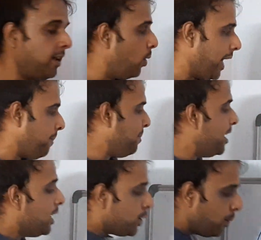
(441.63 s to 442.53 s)
Okay.
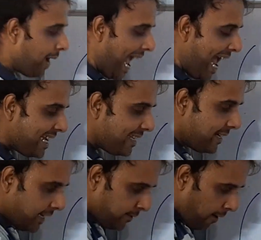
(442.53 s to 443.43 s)
So as
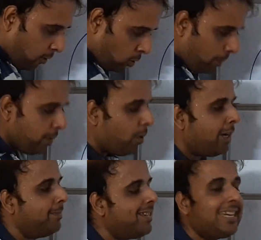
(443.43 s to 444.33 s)
this is found to be one
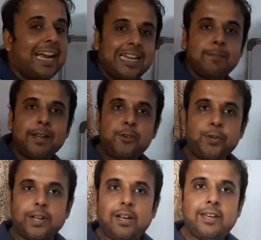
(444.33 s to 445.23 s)
of the starting
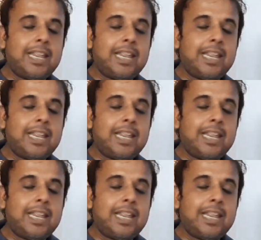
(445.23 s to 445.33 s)
material,